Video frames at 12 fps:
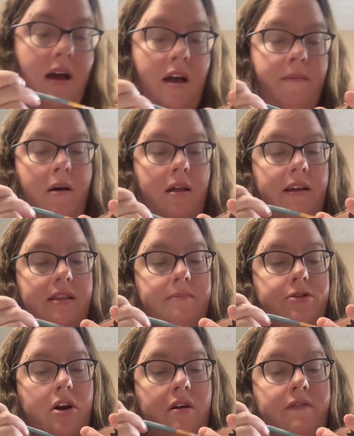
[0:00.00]
I'll let them
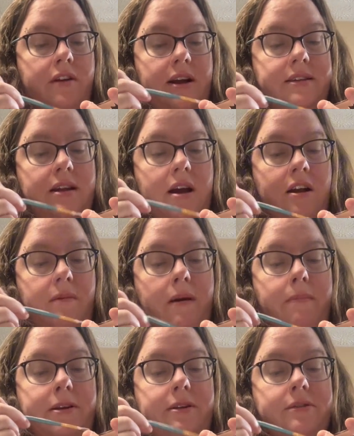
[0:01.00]
dry overnight tonight. I'll
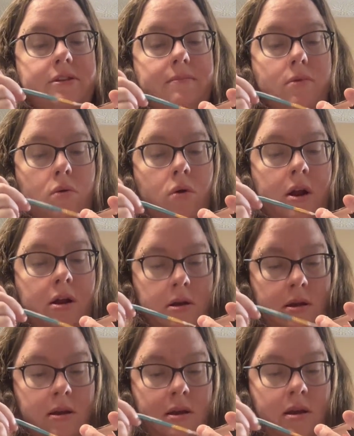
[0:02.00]
probably do some more,
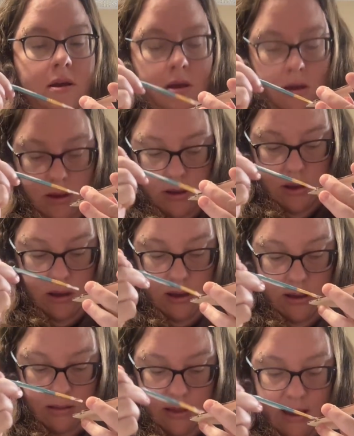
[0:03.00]

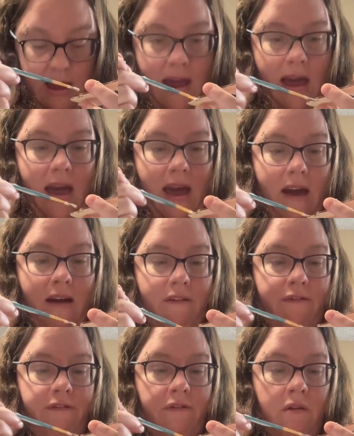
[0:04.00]
like I have